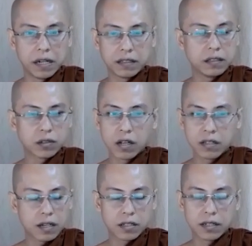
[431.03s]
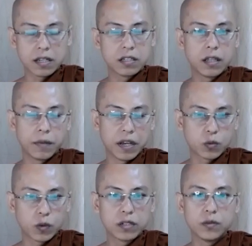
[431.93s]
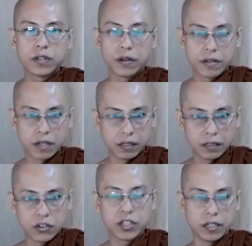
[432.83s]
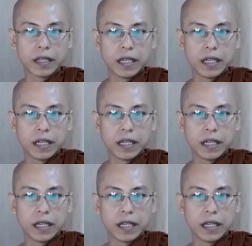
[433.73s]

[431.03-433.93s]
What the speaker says: But consciousness is the best word to translate the chitta.